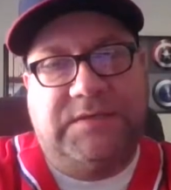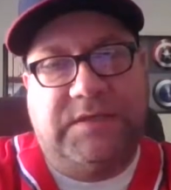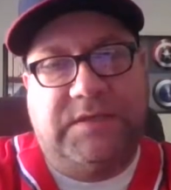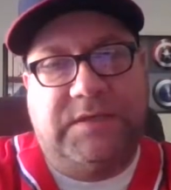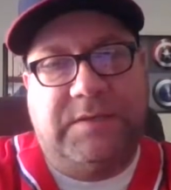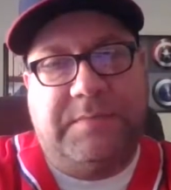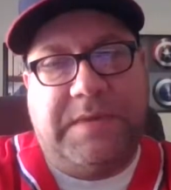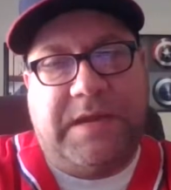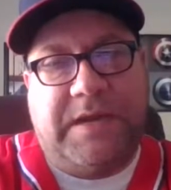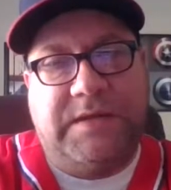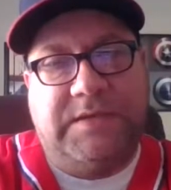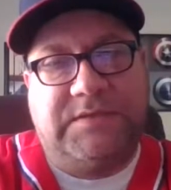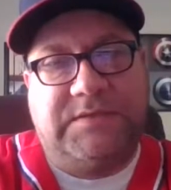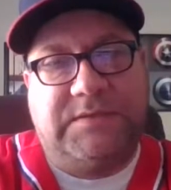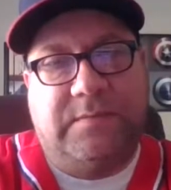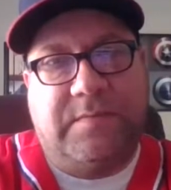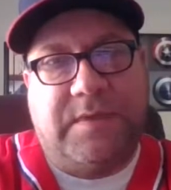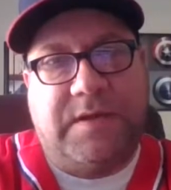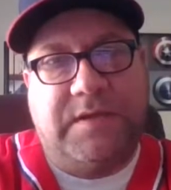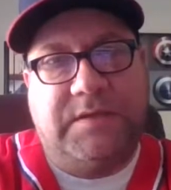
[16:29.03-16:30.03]
think about it.
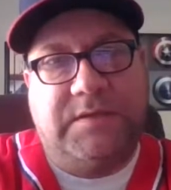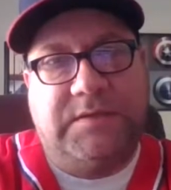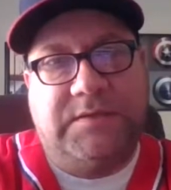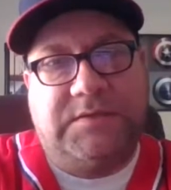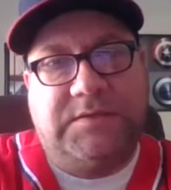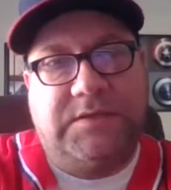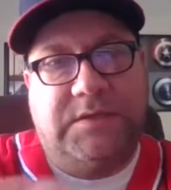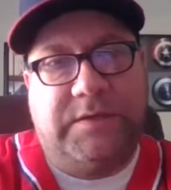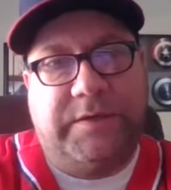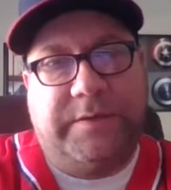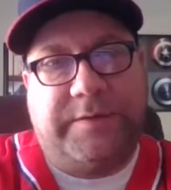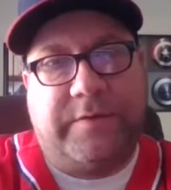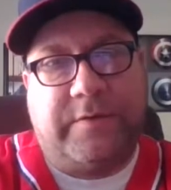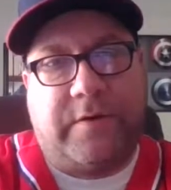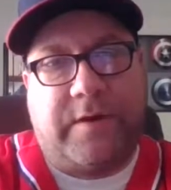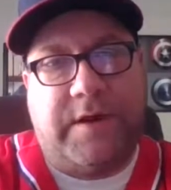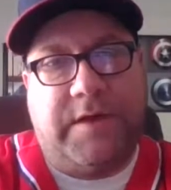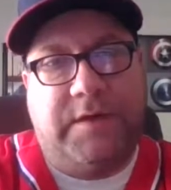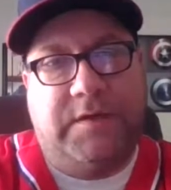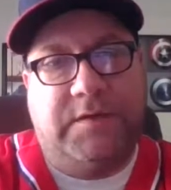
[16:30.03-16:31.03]
Somebody is sitting there
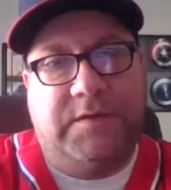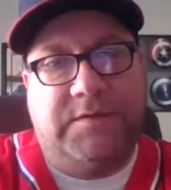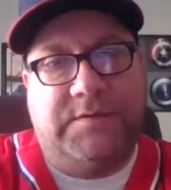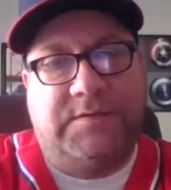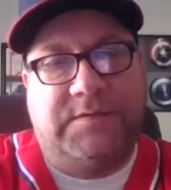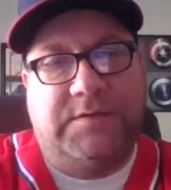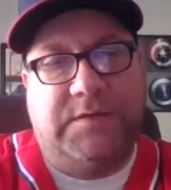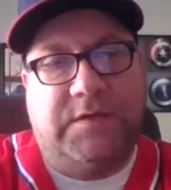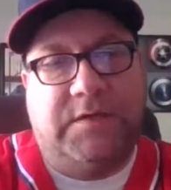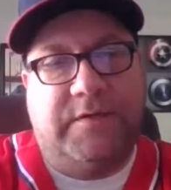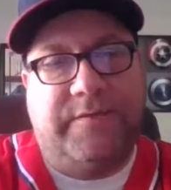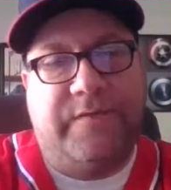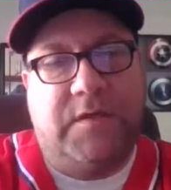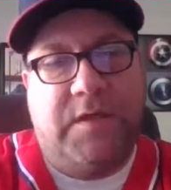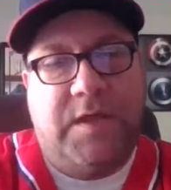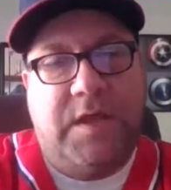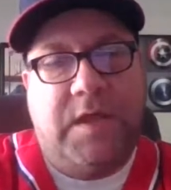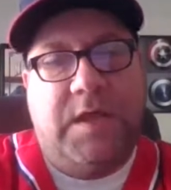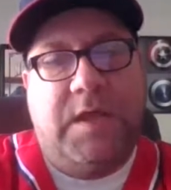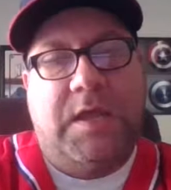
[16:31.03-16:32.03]
grading this stuff,
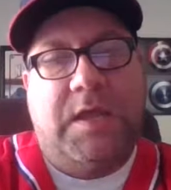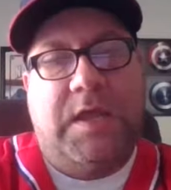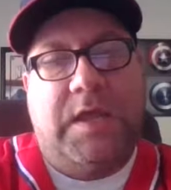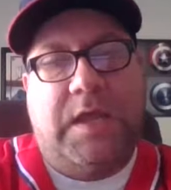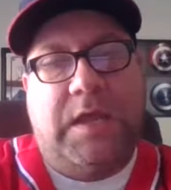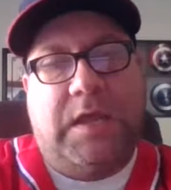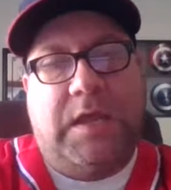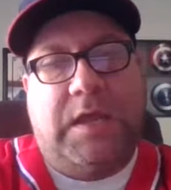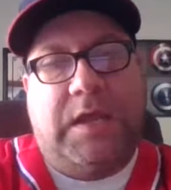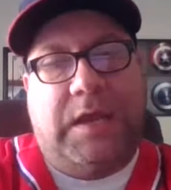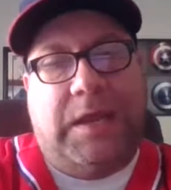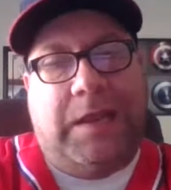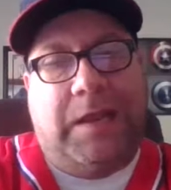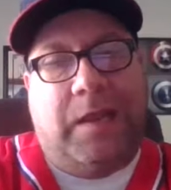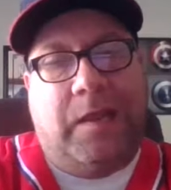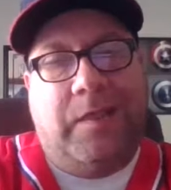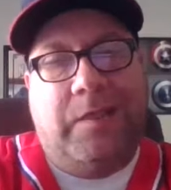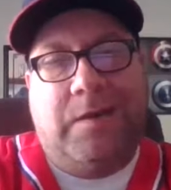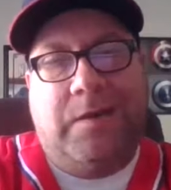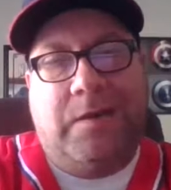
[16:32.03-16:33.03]

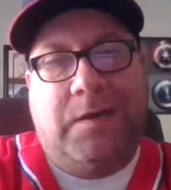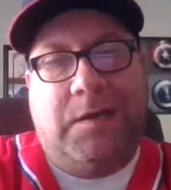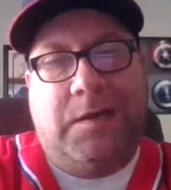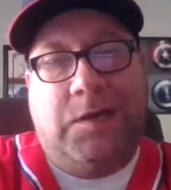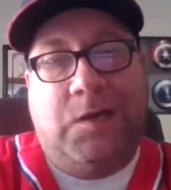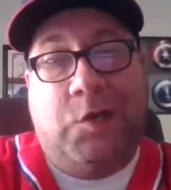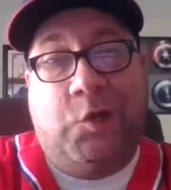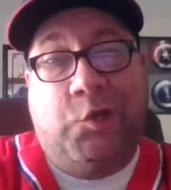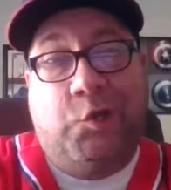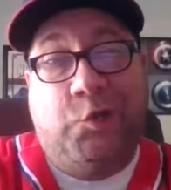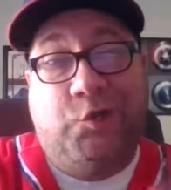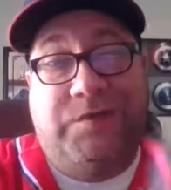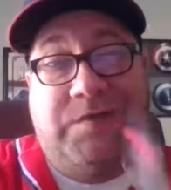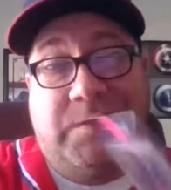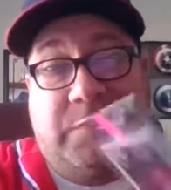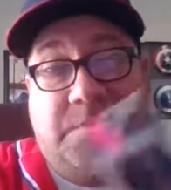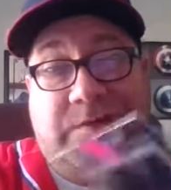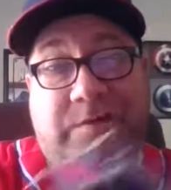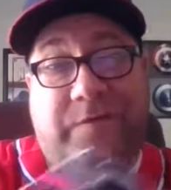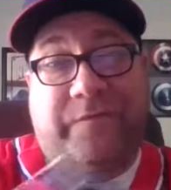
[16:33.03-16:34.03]
and they're, you know, you
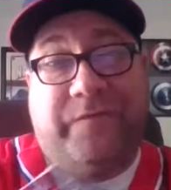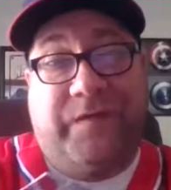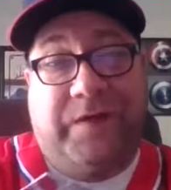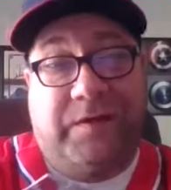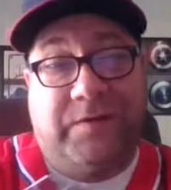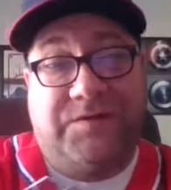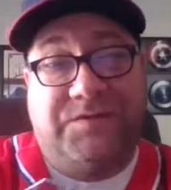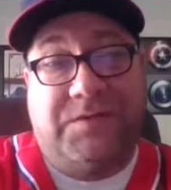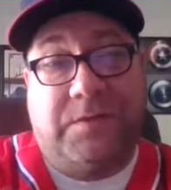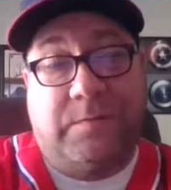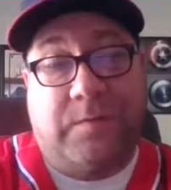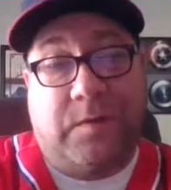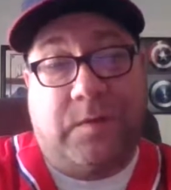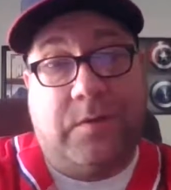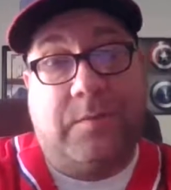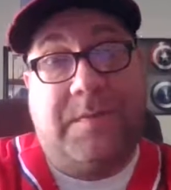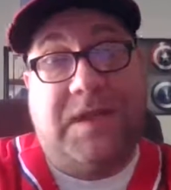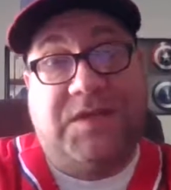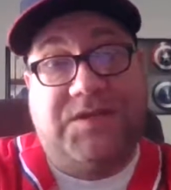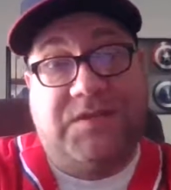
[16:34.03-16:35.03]
tear your fingers up
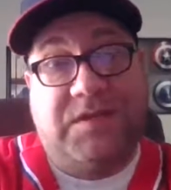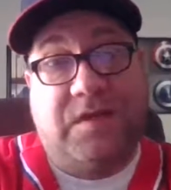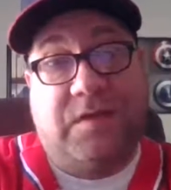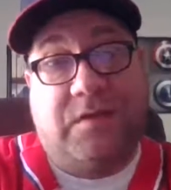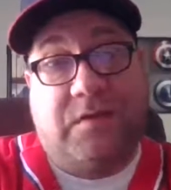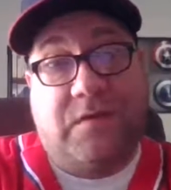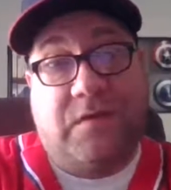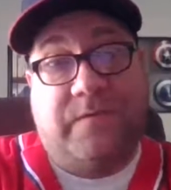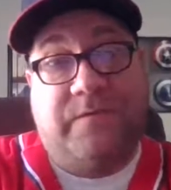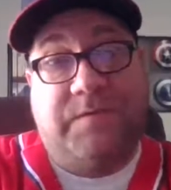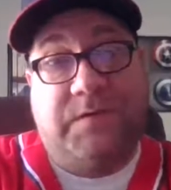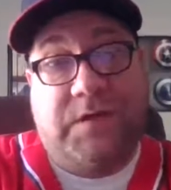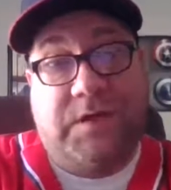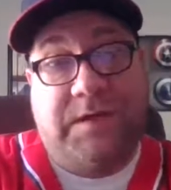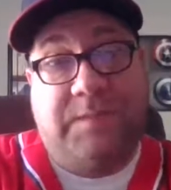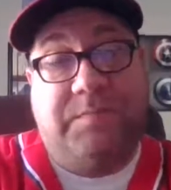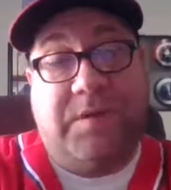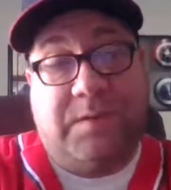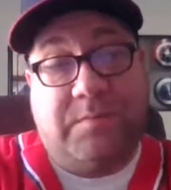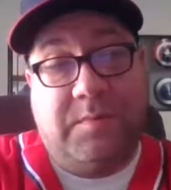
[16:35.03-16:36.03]
on it. Imagine how often
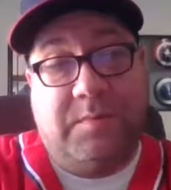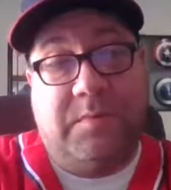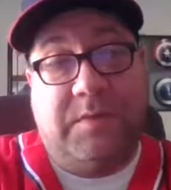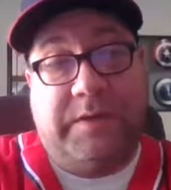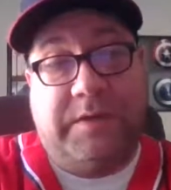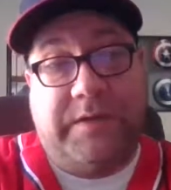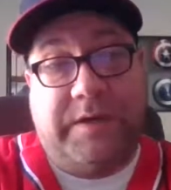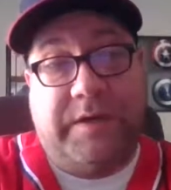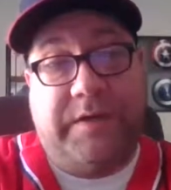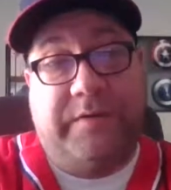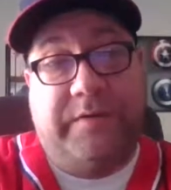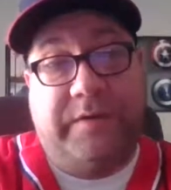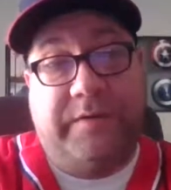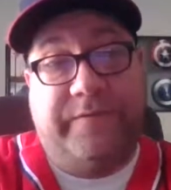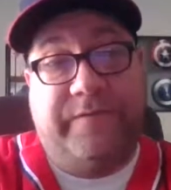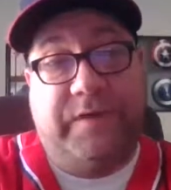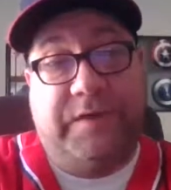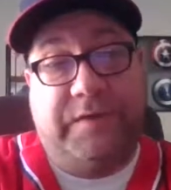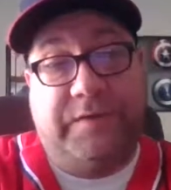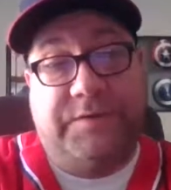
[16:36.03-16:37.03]
they probably tear
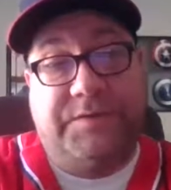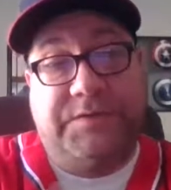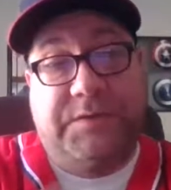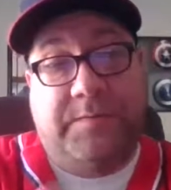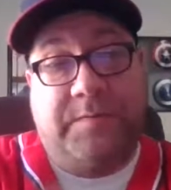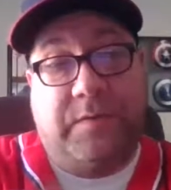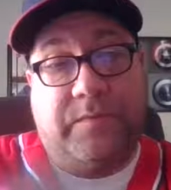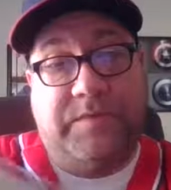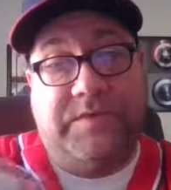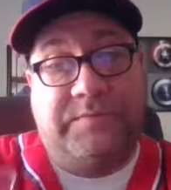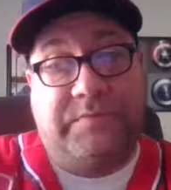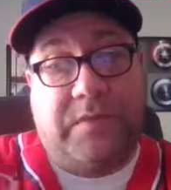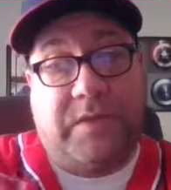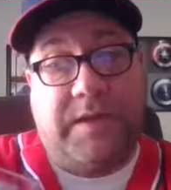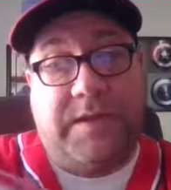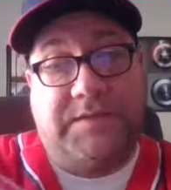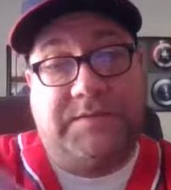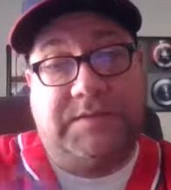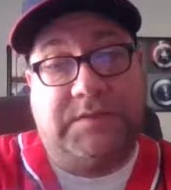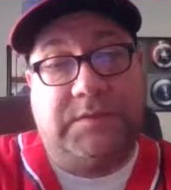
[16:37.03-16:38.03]
their fingers up on this
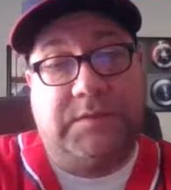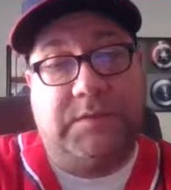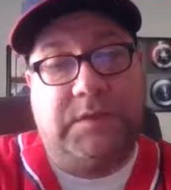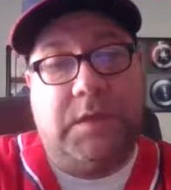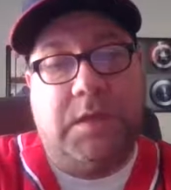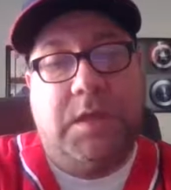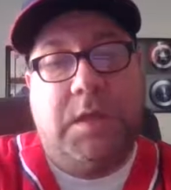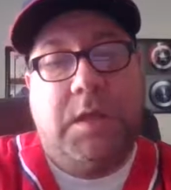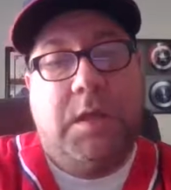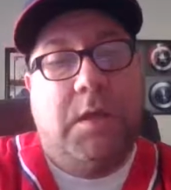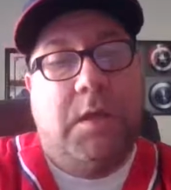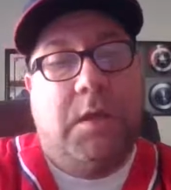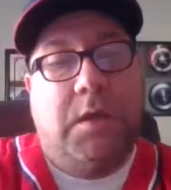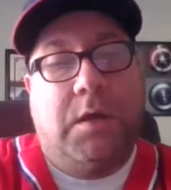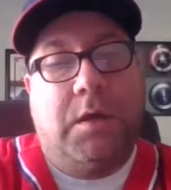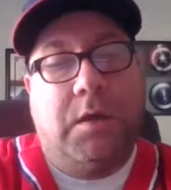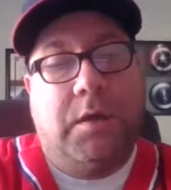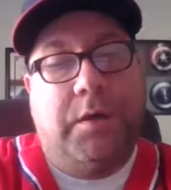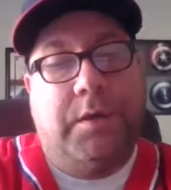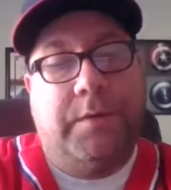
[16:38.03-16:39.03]
plastic.
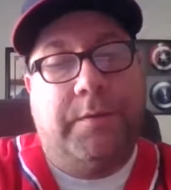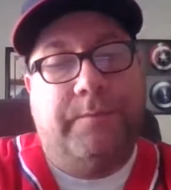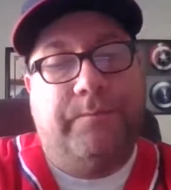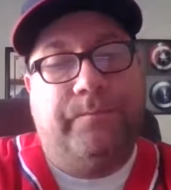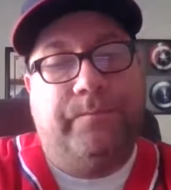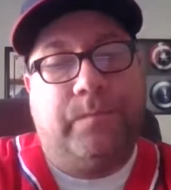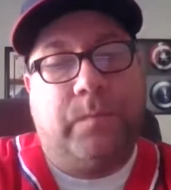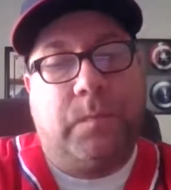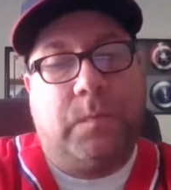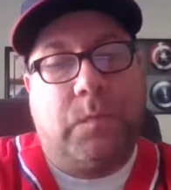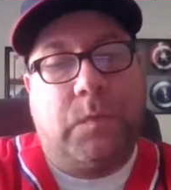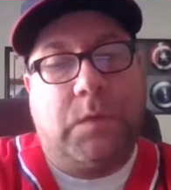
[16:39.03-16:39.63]
And